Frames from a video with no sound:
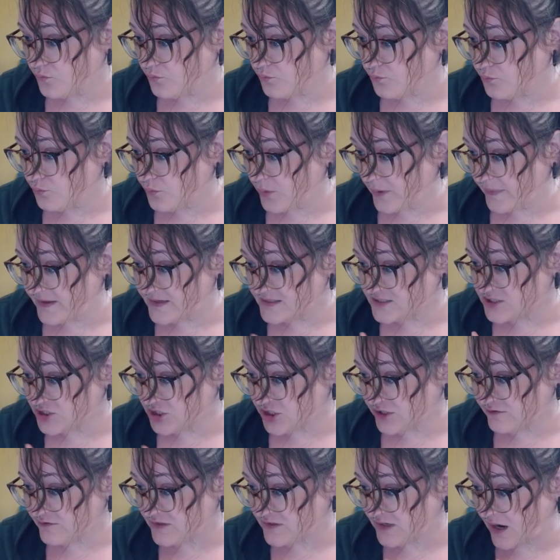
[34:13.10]
when they
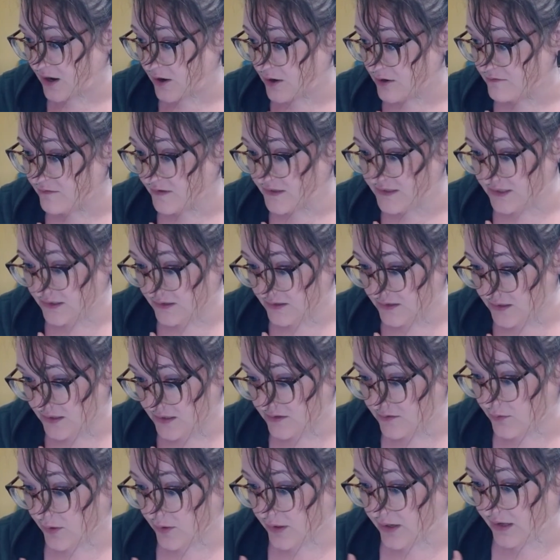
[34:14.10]
shift out of
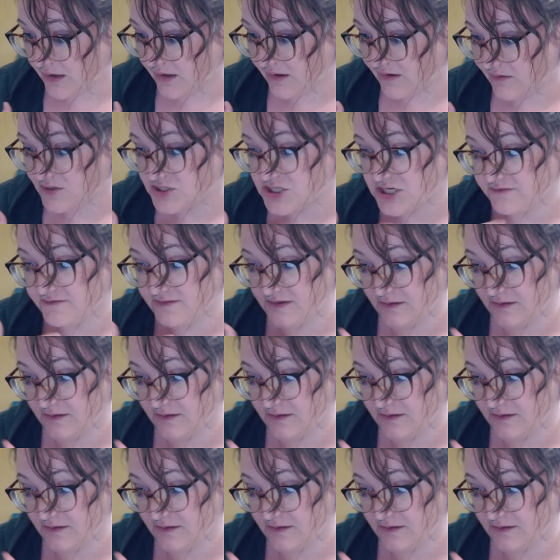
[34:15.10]
identity, when they shift